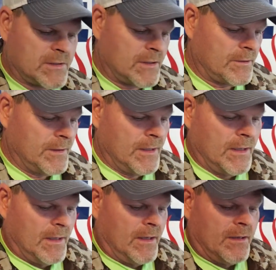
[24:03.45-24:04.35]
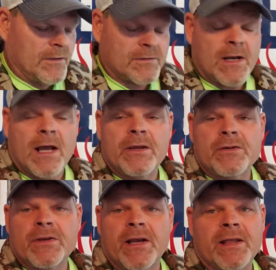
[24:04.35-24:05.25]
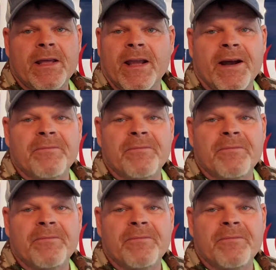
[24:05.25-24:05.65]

So there's not usually anything